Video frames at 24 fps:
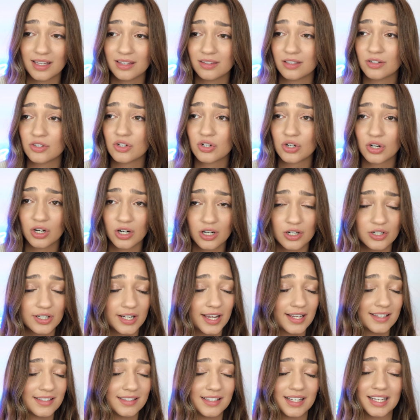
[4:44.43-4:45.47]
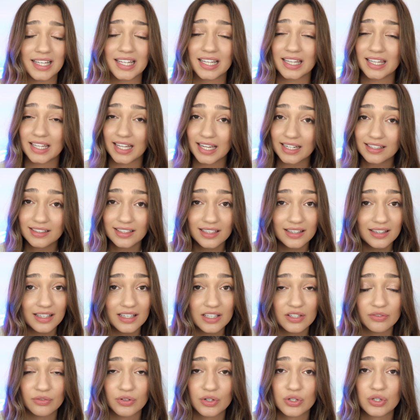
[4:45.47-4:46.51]
And the church has neglected
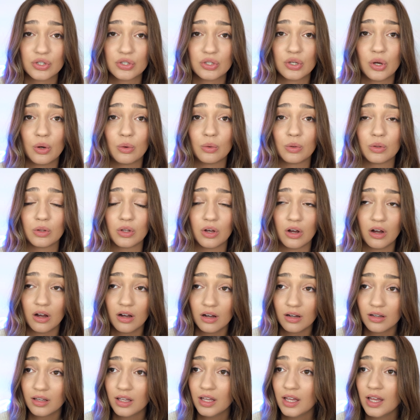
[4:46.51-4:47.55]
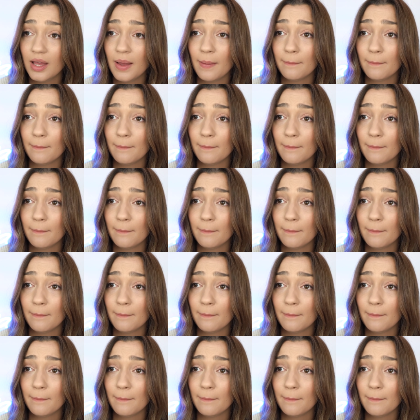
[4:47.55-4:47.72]
this for so long.